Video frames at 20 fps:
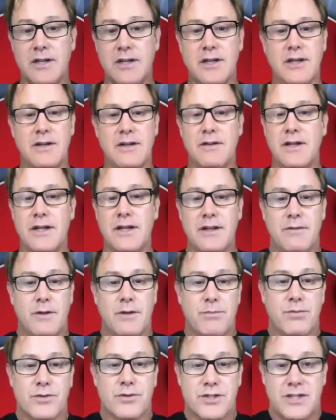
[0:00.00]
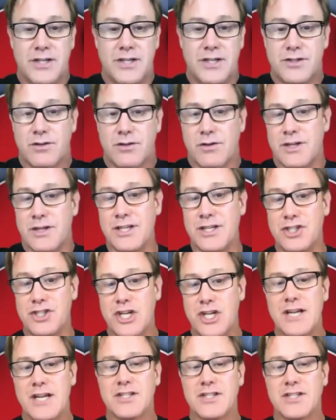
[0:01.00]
a procedure, an injection